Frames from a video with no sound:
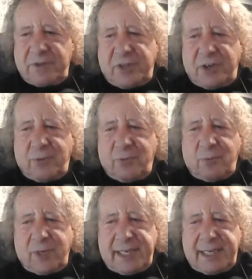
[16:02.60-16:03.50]
so
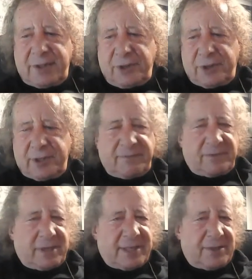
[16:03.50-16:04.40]
when I took
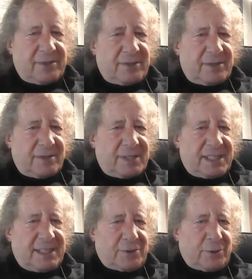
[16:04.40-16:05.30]
a
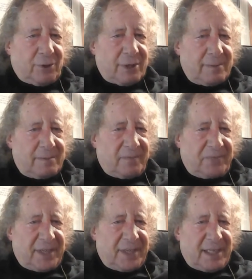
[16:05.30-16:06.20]
detour
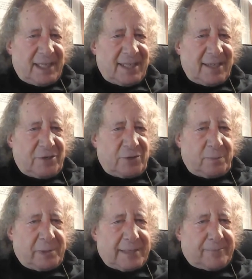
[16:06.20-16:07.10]

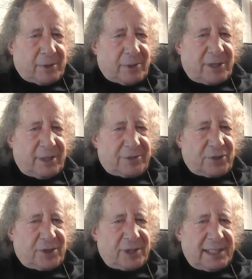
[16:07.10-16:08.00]
into popular
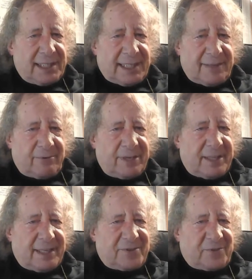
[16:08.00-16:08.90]
culture, I
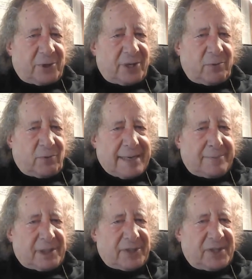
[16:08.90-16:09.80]
realized very
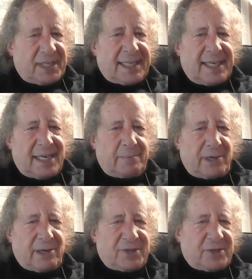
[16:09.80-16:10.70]
rapidly that I had a
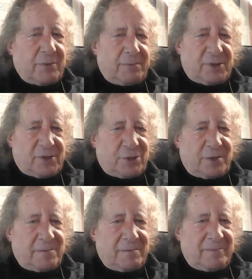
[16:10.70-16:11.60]
periscope position,